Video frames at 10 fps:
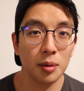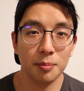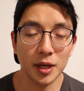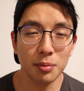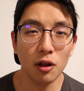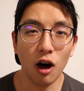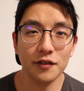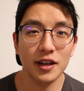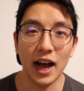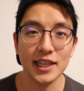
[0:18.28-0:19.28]
People
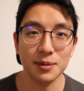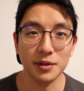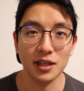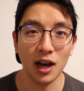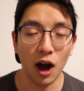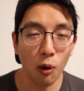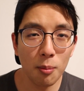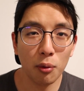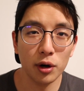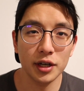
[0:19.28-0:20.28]
often ask me how
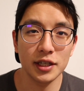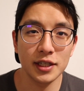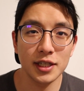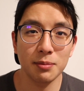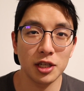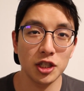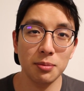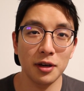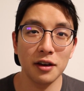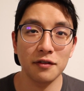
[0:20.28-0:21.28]
important is my
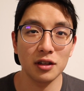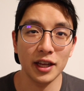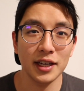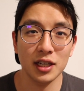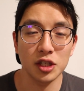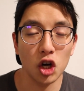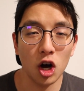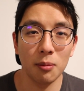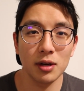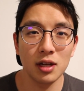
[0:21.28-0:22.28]
GPA for landing a
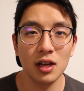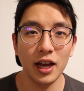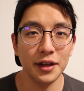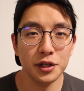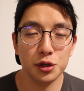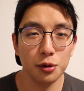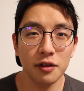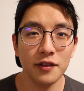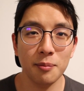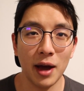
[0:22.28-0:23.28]
job, and the truth
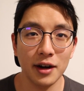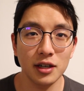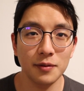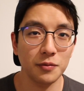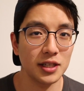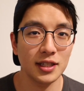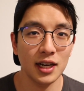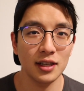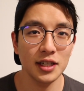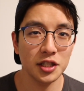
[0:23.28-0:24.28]
of the matter is
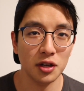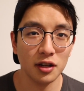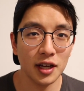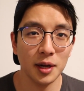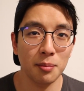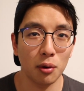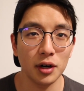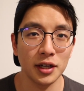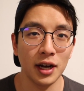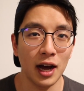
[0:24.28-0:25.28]
that it's not that
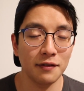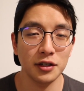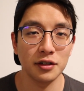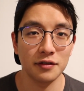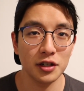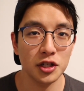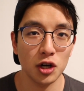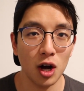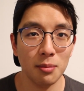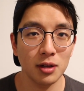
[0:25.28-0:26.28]
important after your first
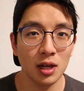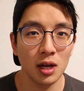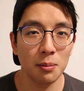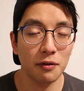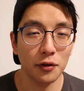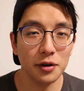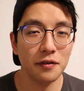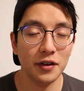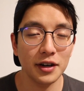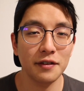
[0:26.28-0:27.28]
job. But for your
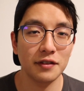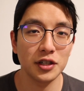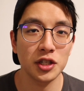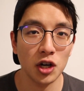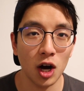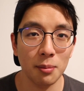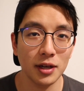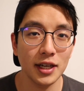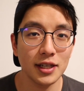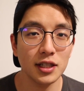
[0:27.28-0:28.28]
very first job,
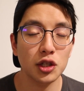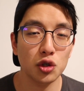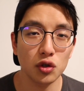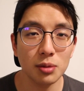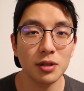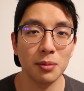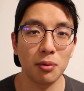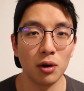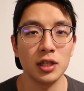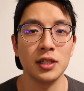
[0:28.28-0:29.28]
it is extremely
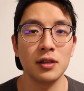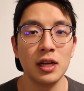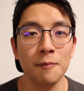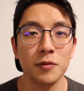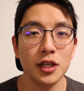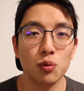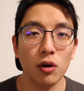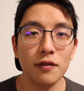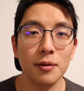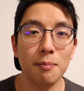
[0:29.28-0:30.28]
important. It's one
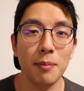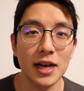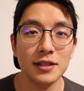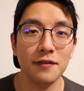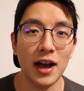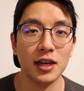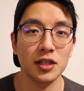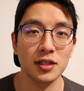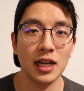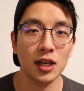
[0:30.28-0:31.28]
of the best
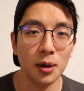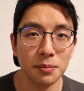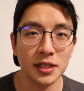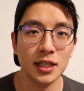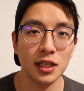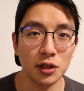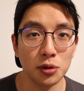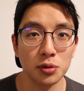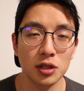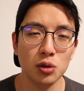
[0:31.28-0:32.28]
factors that companies can
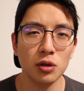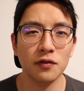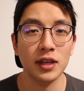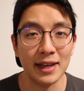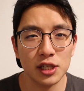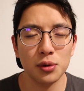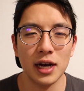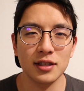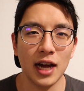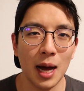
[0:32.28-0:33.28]
use to sort of gauge you
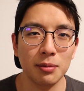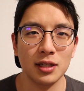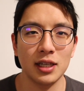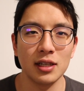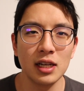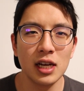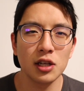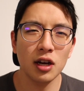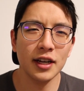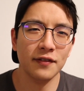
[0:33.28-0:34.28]
as an applicant,
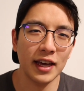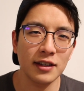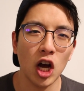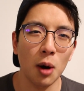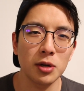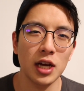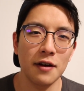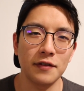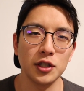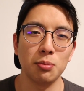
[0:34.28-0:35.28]
kind of gauge how much
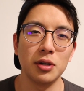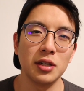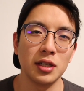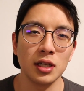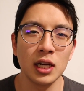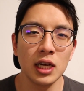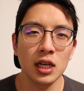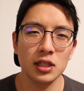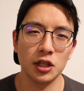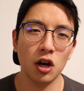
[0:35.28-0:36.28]
effort you put into
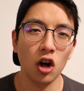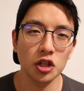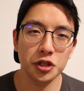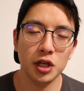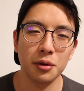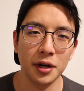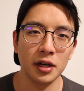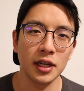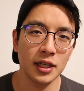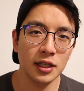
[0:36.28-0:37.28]
your college career
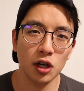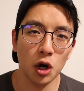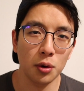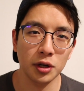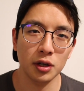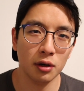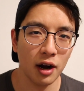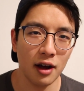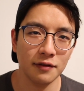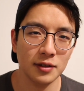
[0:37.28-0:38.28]
and into honing your
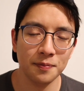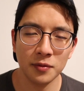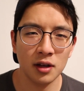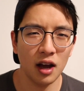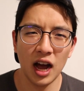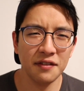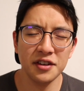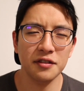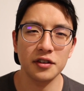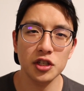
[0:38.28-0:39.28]
craft. After
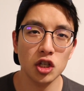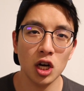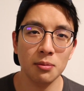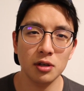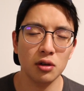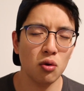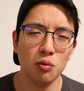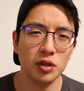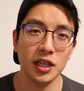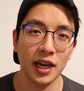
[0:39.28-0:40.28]
your first job, no one
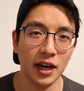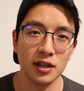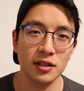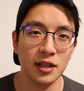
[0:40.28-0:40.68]
really cares.